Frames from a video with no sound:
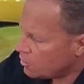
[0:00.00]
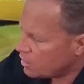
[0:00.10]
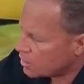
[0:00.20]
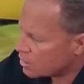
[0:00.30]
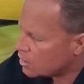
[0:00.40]
You
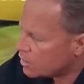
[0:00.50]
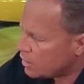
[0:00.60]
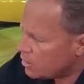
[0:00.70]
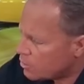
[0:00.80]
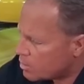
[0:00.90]
need a
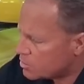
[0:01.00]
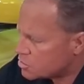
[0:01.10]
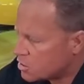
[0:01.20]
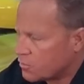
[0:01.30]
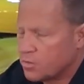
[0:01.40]
clean rubber
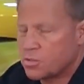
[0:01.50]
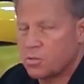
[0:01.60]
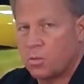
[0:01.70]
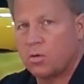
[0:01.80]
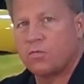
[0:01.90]
surface
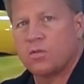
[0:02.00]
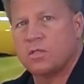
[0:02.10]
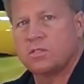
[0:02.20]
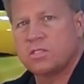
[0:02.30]
in order for the